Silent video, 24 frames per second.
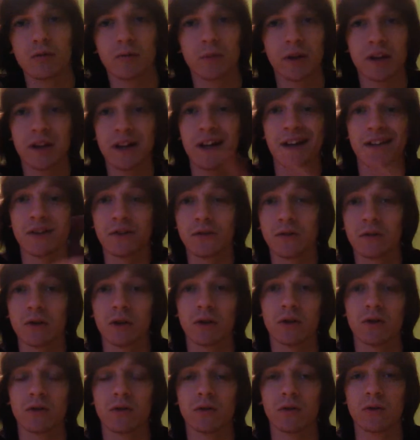my last
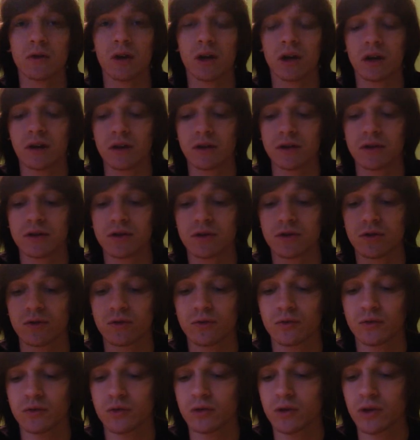video, I
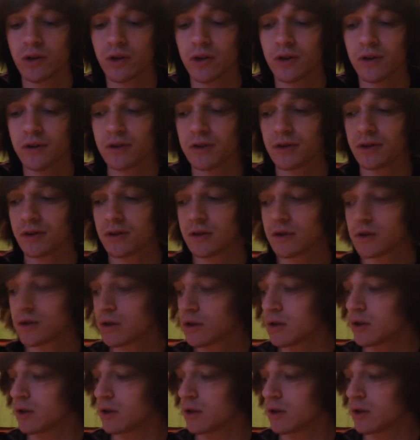showed you guys